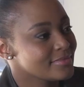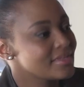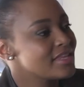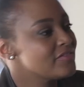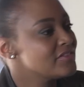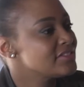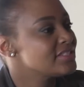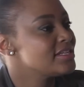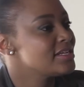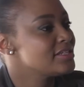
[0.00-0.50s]

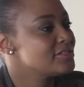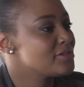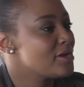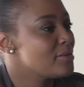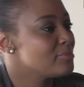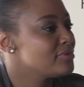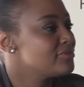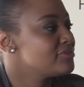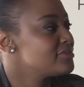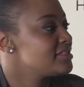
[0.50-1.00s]
give us an
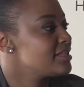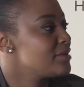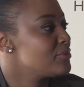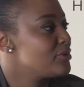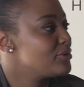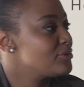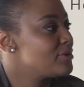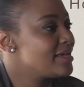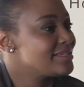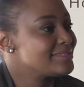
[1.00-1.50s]
example for
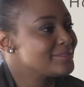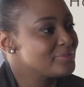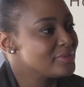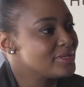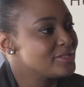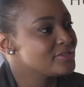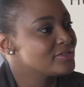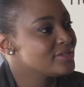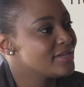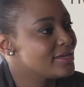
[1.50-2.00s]
someone who hasn't
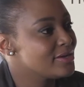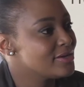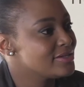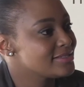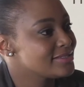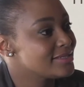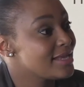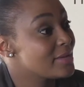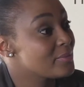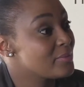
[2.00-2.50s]
been to
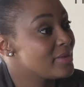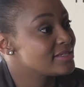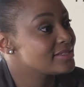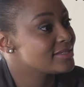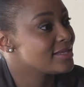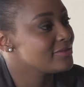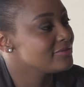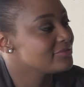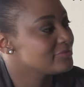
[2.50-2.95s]
Lagos, like myself.